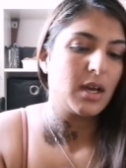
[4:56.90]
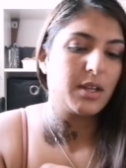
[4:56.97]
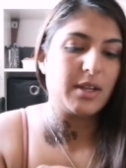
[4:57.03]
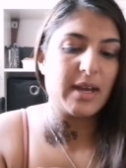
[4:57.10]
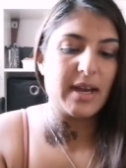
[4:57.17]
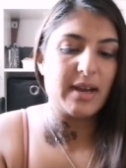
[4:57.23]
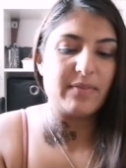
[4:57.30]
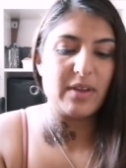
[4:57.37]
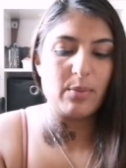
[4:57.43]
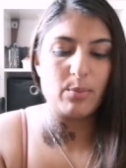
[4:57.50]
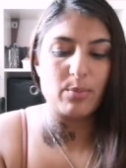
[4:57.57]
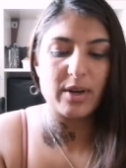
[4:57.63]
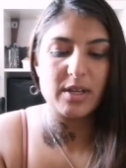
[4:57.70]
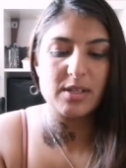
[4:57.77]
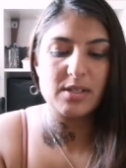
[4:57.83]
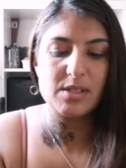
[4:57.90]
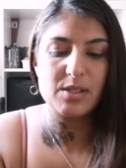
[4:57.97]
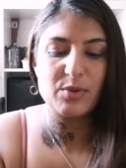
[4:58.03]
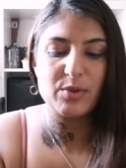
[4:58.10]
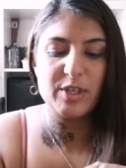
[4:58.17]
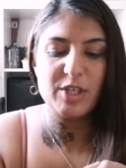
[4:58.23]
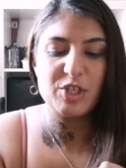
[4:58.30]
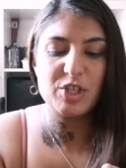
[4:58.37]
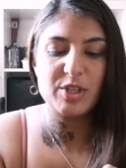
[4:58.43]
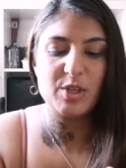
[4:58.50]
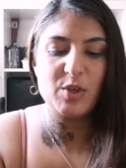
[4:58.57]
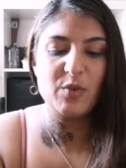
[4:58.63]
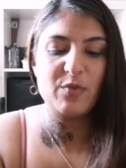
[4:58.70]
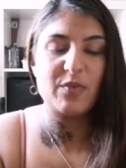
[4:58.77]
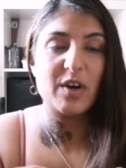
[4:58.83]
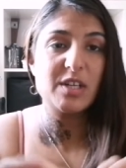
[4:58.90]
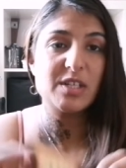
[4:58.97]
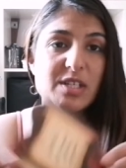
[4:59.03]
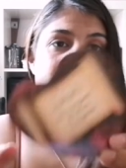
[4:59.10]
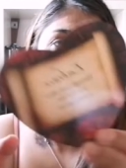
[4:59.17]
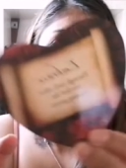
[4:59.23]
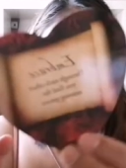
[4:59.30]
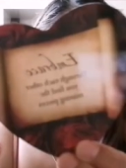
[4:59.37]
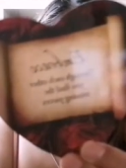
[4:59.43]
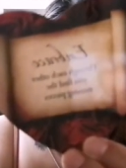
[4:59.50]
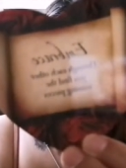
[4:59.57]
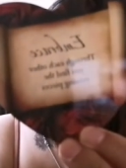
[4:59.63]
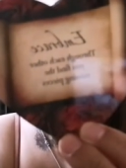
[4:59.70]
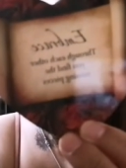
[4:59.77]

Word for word: and you have embraced. Through each other, you find the missing